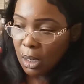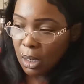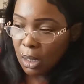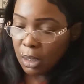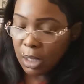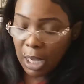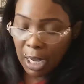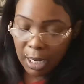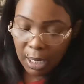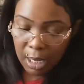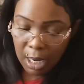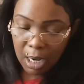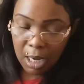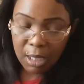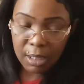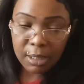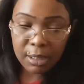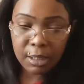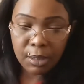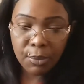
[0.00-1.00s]
Okay
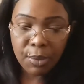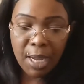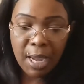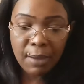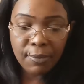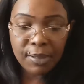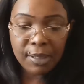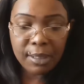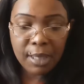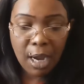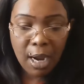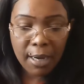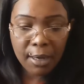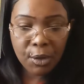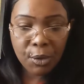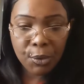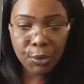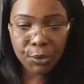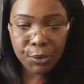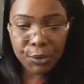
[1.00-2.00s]
guys, so we have
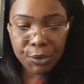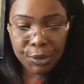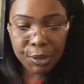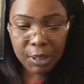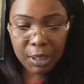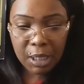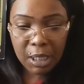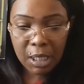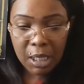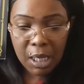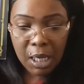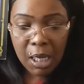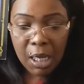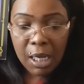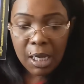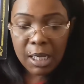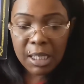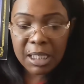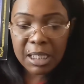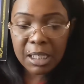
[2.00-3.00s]
cycles.
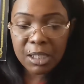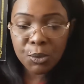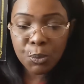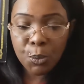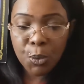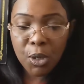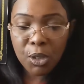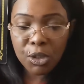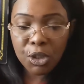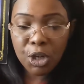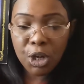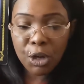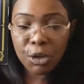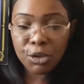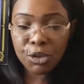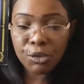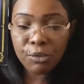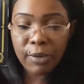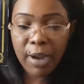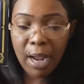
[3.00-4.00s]
It says what
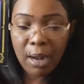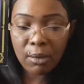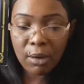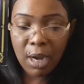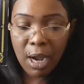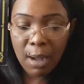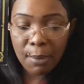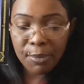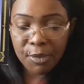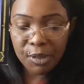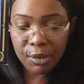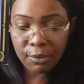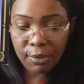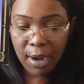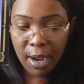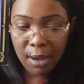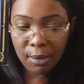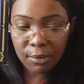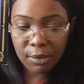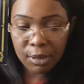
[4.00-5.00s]
goes around comes
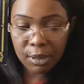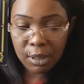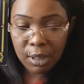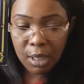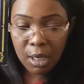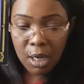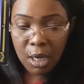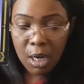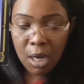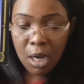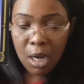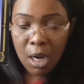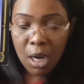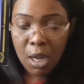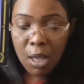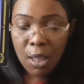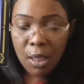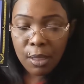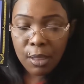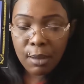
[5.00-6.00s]
around.
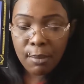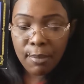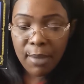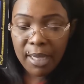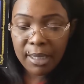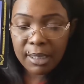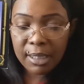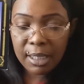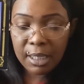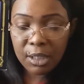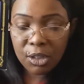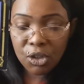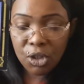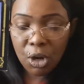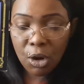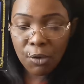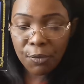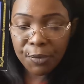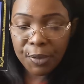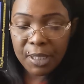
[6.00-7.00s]
The message
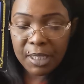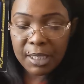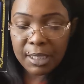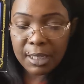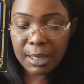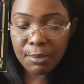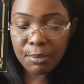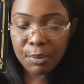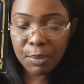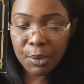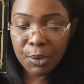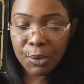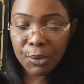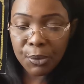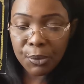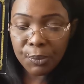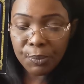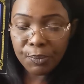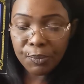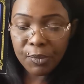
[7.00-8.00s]
of this
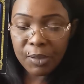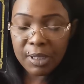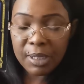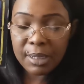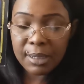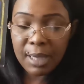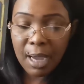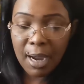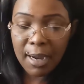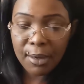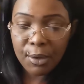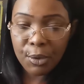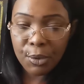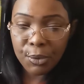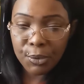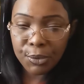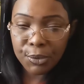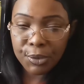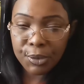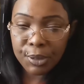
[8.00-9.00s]
symbol,
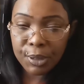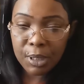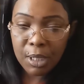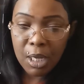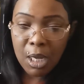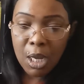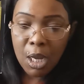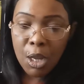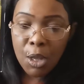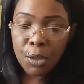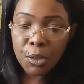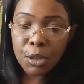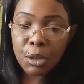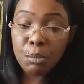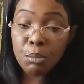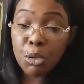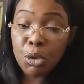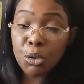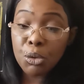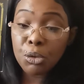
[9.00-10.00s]
cycles.
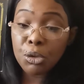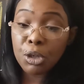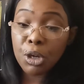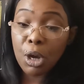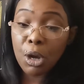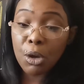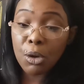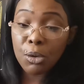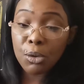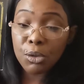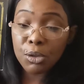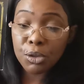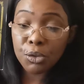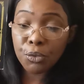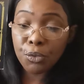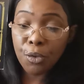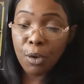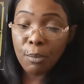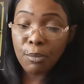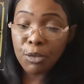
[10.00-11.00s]
The moon goes
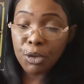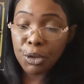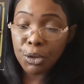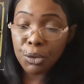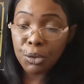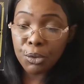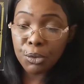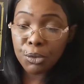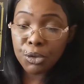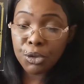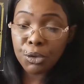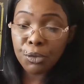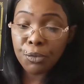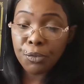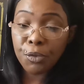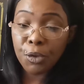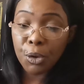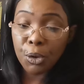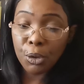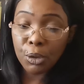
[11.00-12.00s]
from new to
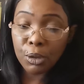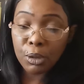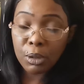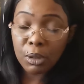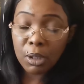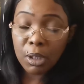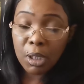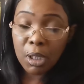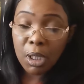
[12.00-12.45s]
full